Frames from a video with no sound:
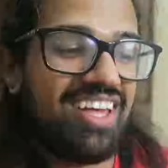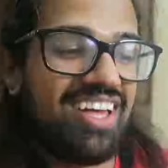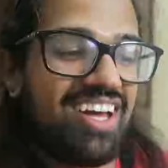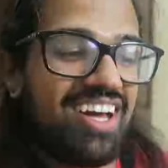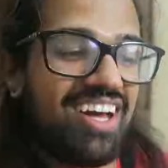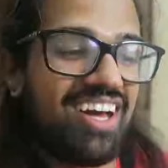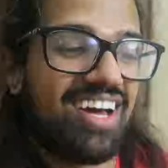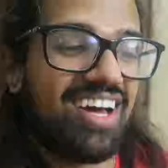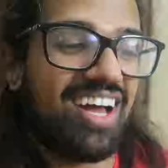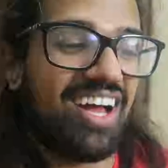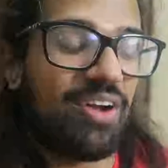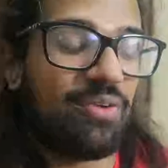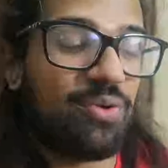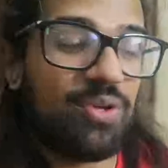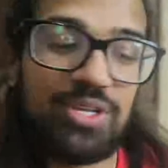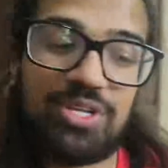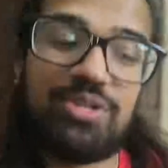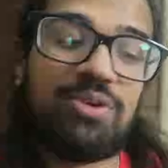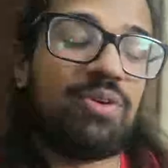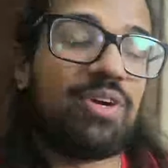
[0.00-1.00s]
I
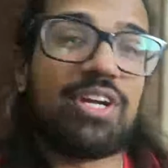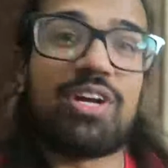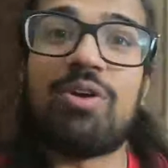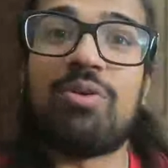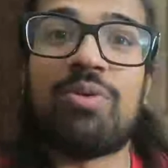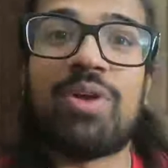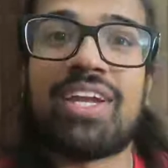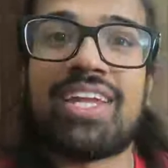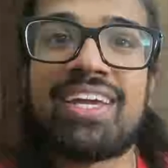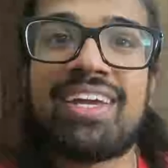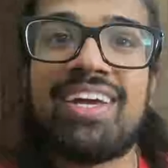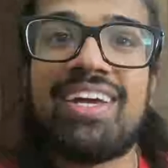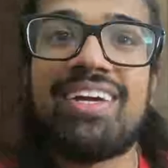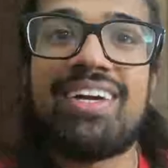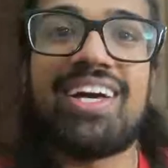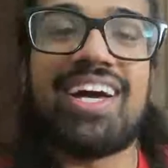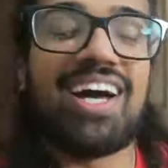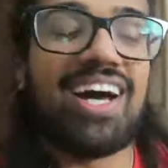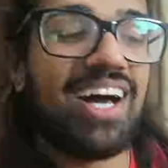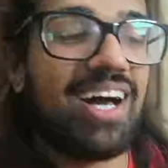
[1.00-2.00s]
really don't want to go running,
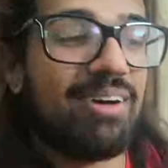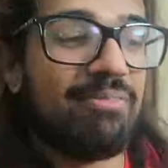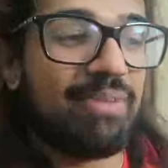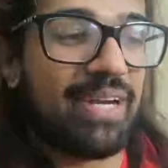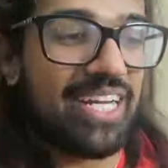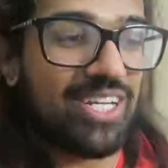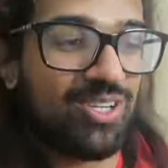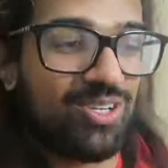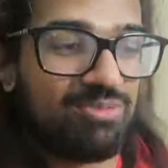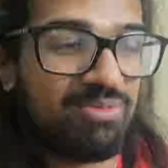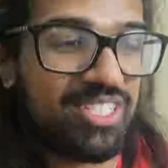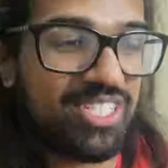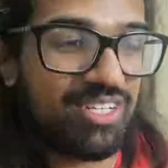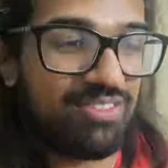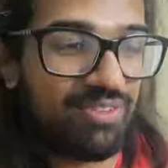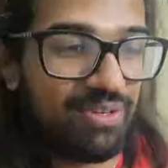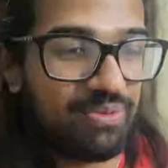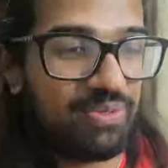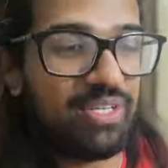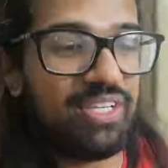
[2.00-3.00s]
but I told
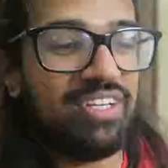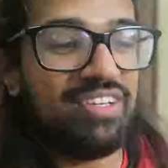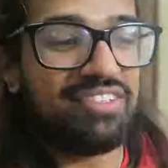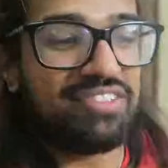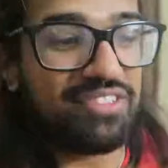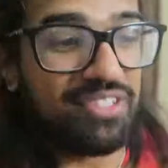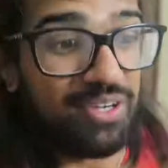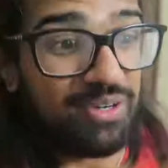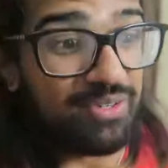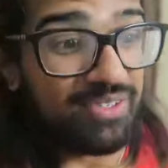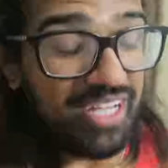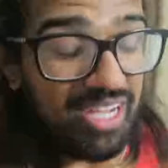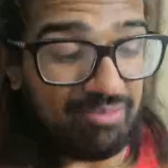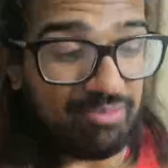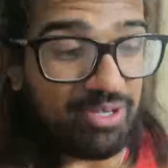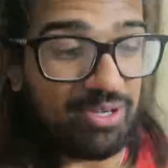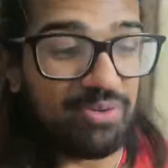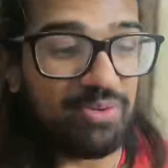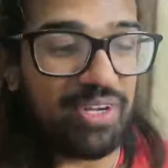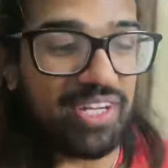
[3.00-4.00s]
myself I would, so
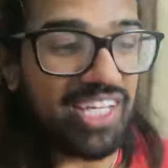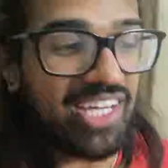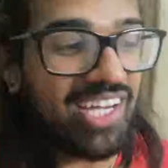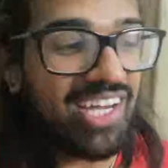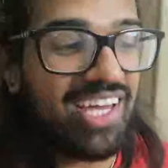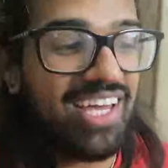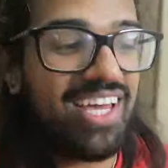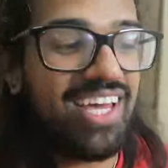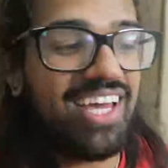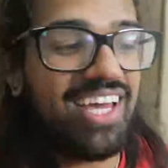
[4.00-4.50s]
time to go running.